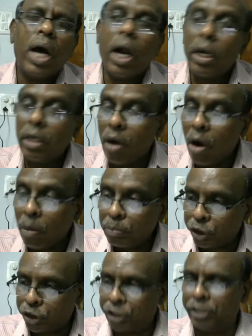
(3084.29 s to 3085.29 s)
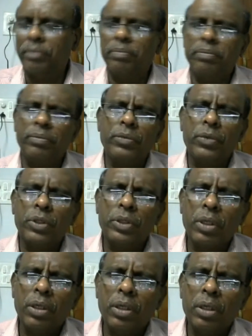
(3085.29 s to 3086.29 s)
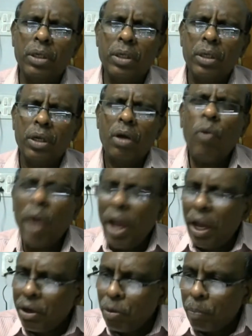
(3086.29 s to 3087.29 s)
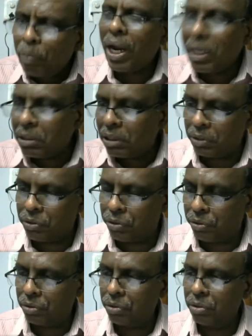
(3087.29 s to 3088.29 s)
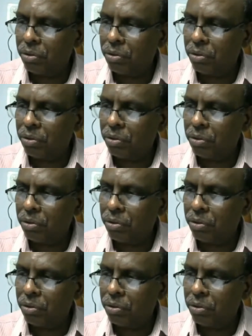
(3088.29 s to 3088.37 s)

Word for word: adoption, where you practice,